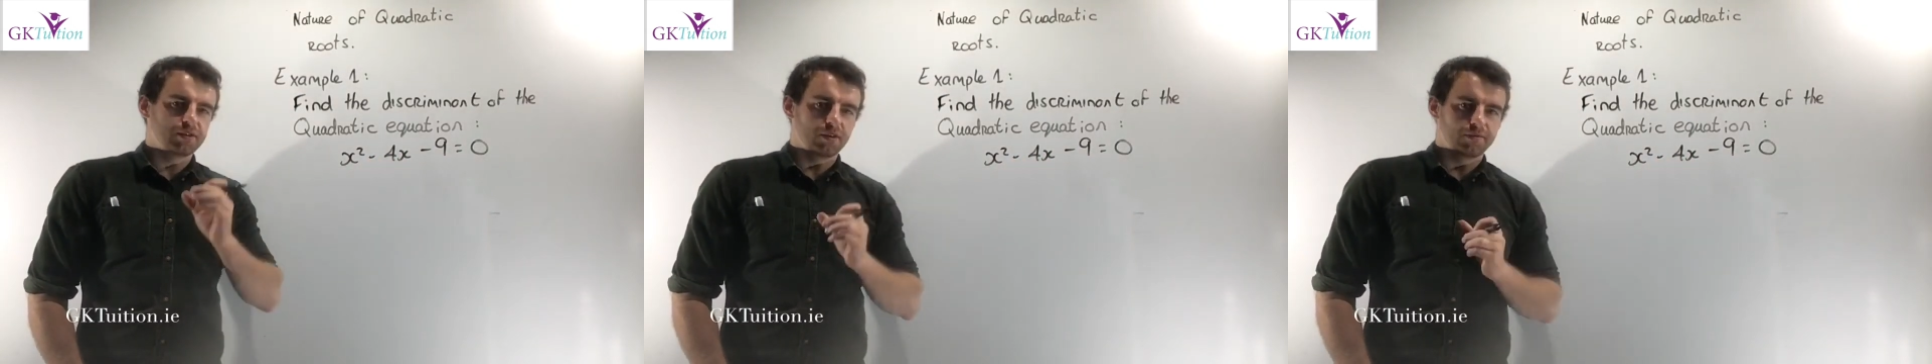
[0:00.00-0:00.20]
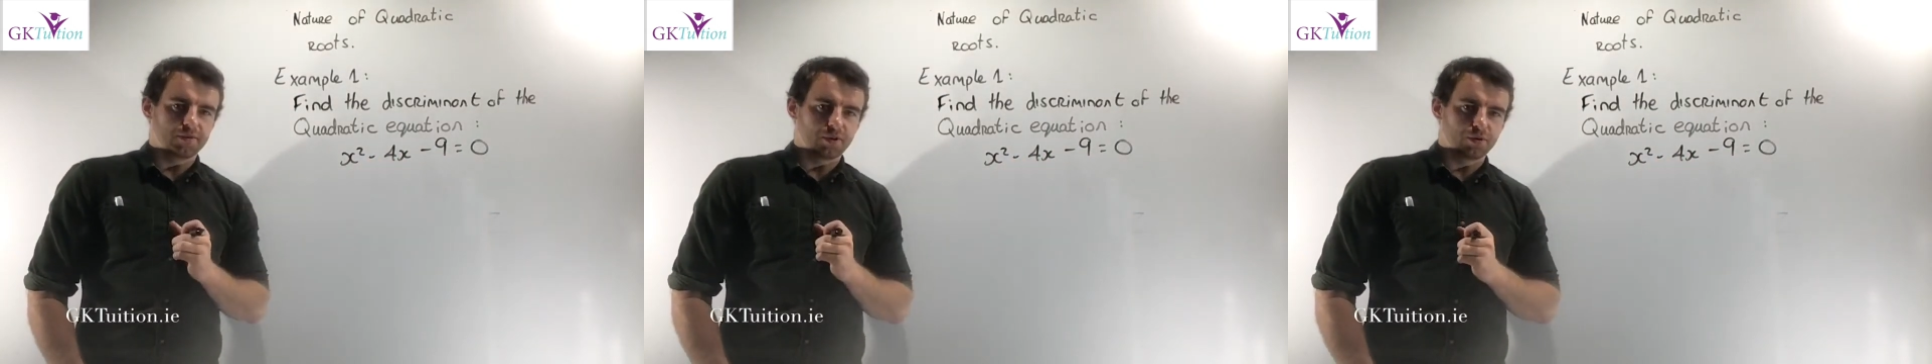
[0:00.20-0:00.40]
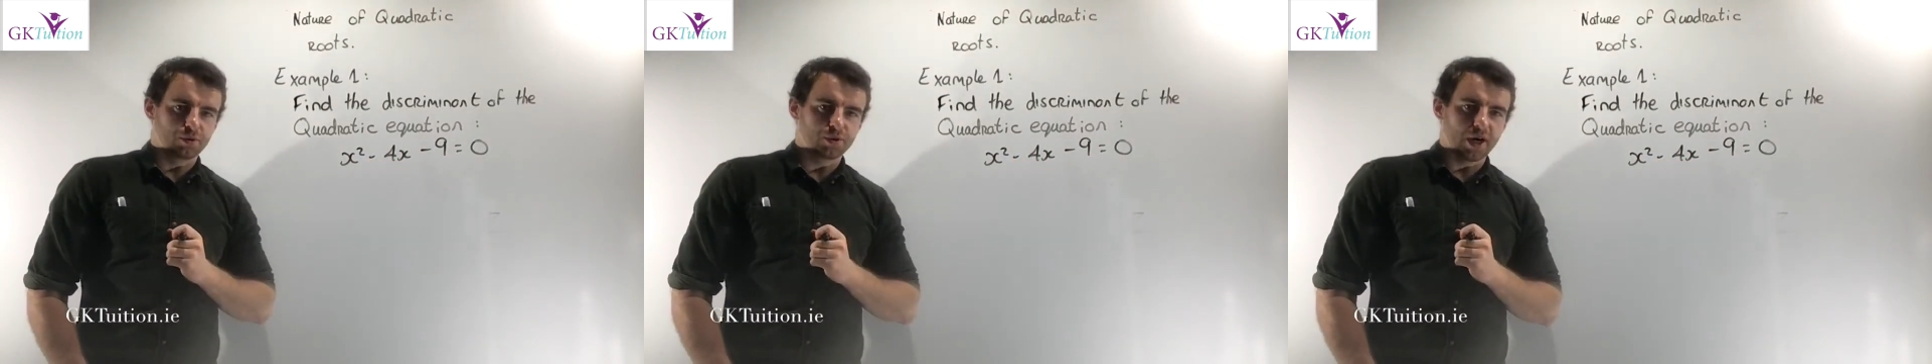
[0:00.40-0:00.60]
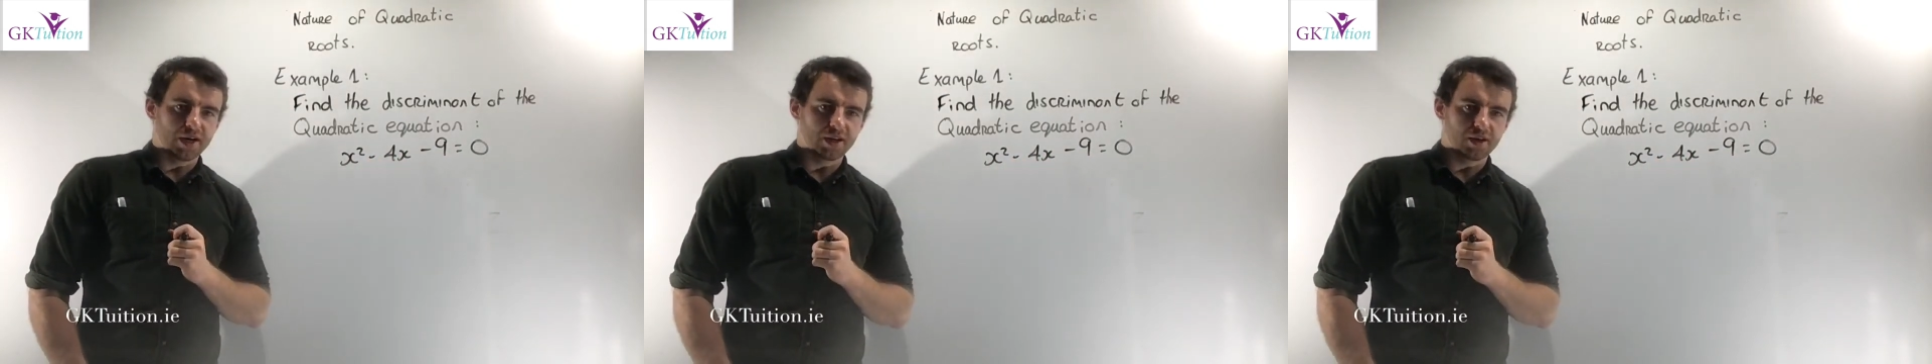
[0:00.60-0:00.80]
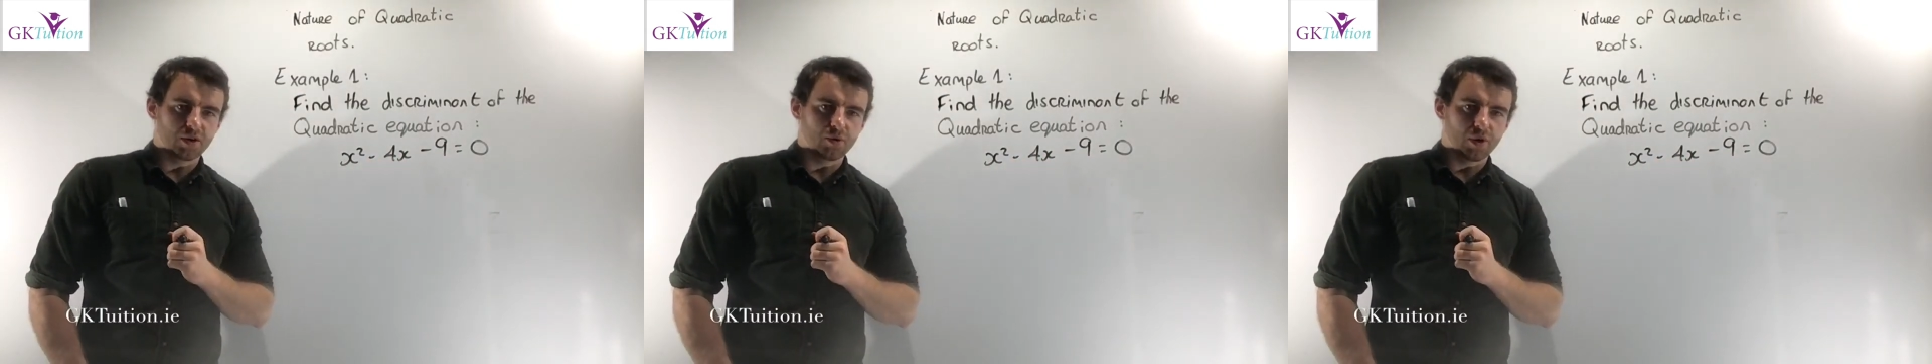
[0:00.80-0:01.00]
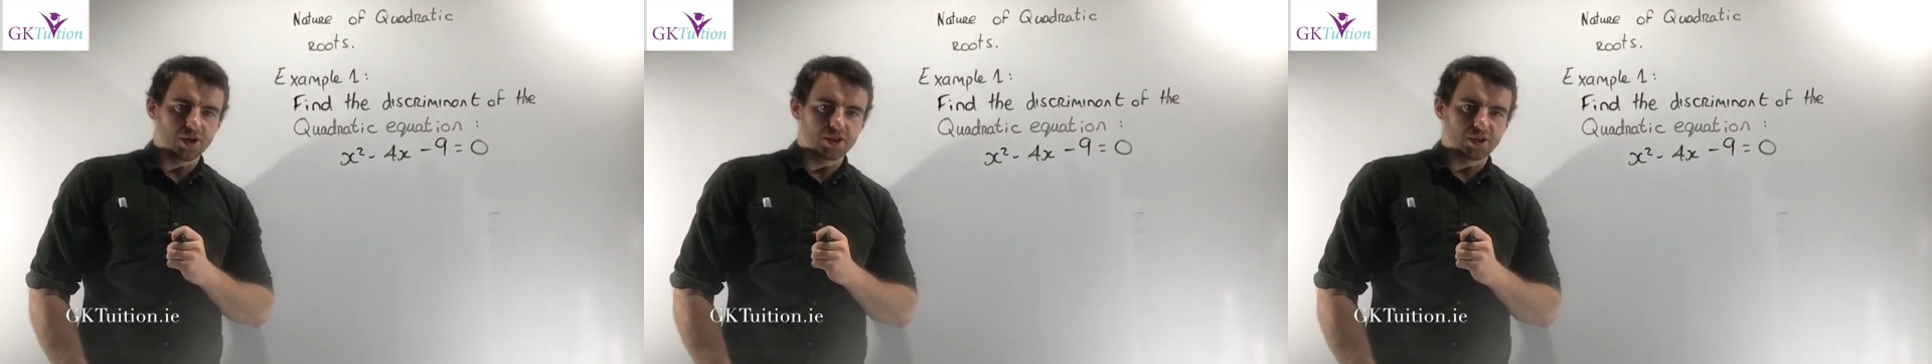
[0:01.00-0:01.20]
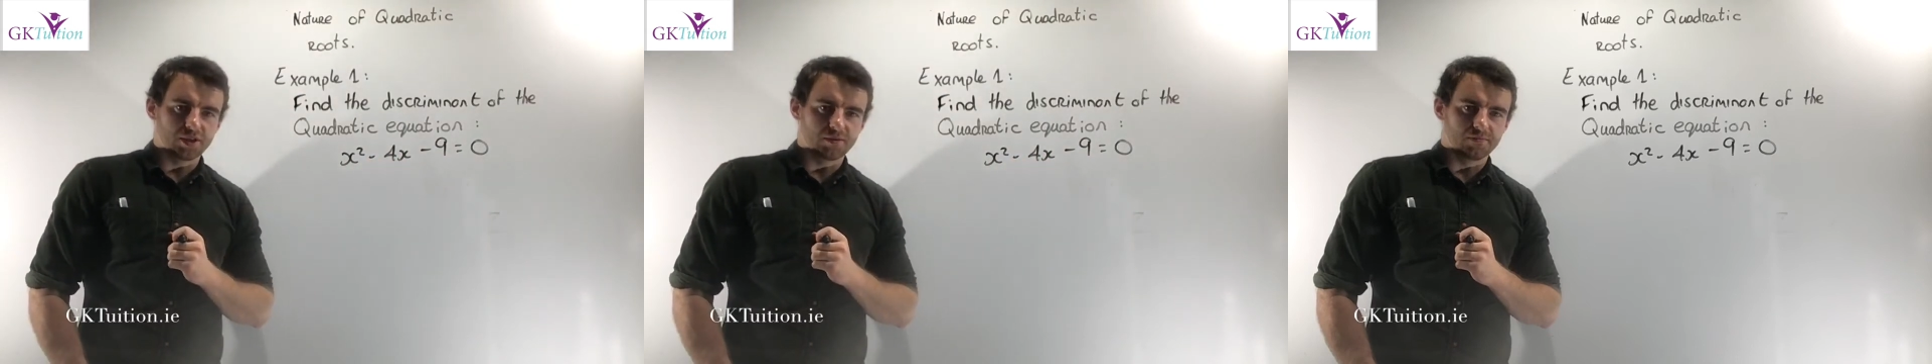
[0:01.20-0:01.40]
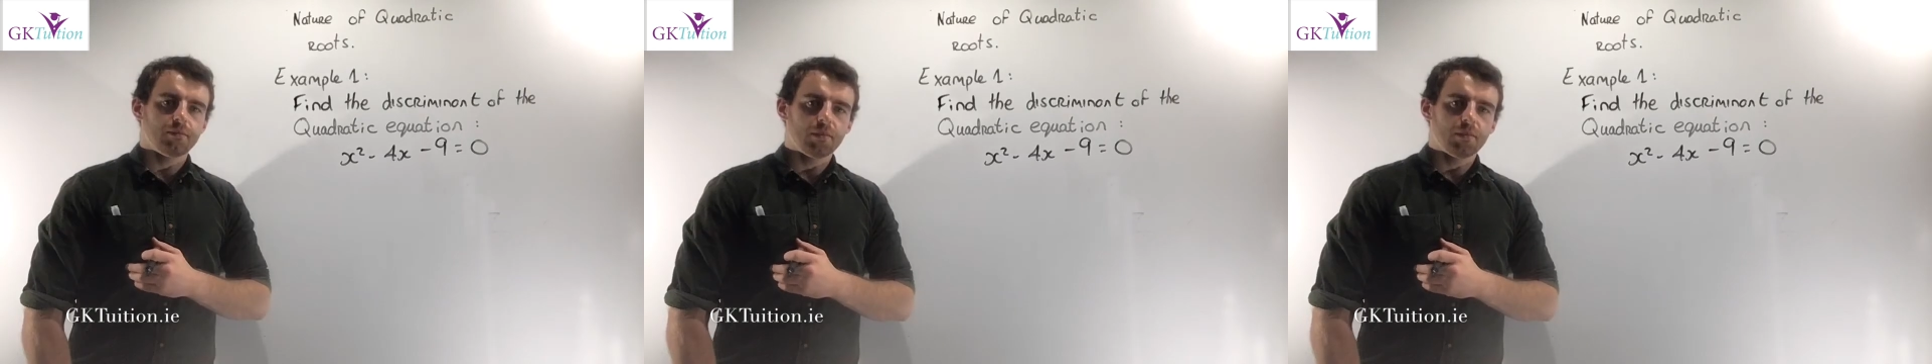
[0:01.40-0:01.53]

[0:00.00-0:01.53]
of the quadratic equation.